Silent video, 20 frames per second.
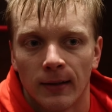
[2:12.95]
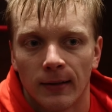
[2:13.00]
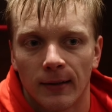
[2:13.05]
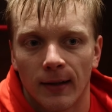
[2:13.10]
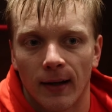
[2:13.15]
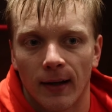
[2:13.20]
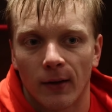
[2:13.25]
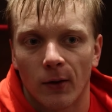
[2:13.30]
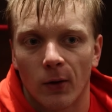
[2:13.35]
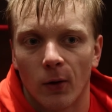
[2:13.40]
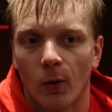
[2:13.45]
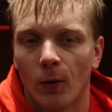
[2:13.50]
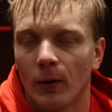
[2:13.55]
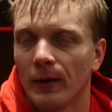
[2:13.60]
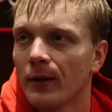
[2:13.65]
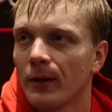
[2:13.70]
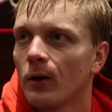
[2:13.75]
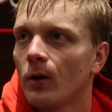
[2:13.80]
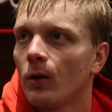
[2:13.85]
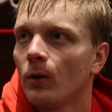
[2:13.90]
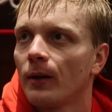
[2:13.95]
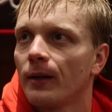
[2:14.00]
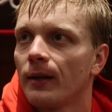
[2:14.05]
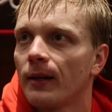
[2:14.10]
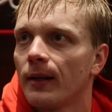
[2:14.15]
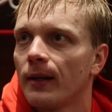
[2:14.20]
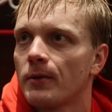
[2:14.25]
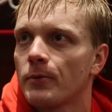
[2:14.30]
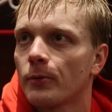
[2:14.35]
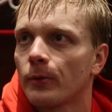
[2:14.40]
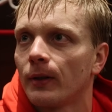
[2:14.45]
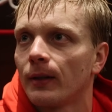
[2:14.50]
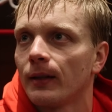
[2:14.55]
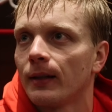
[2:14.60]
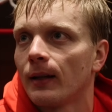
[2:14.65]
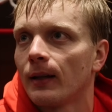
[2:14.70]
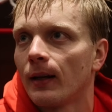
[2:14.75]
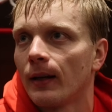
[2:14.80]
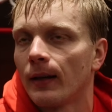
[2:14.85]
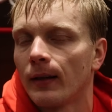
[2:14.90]
that goalie needs,
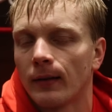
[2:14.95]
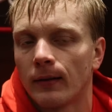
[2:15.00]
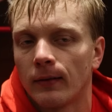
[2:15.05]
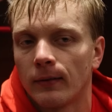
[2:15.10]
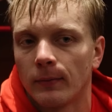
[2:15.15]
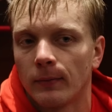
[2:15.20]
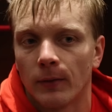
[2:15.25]
really, like,